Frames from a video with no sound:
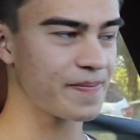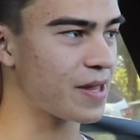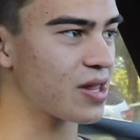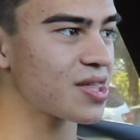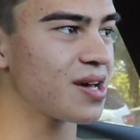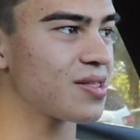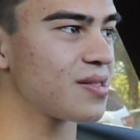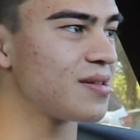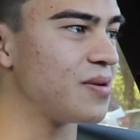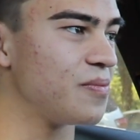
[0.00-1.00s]
I thought
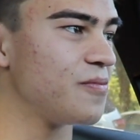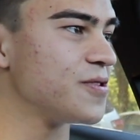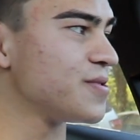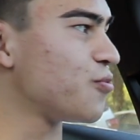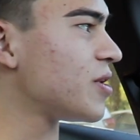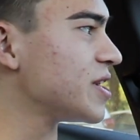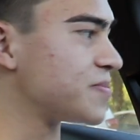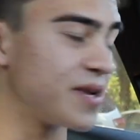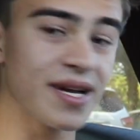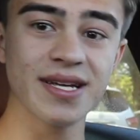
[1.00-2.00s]
it, well, it was,
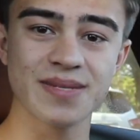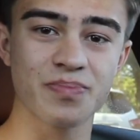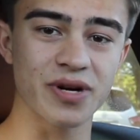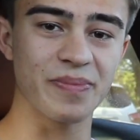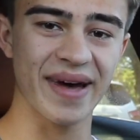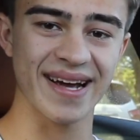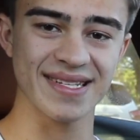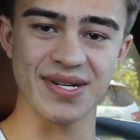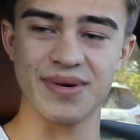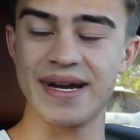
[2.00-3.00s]
but it is pretty packed
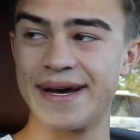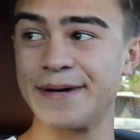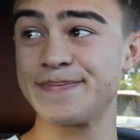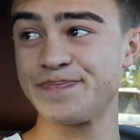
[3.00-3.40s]
here right now.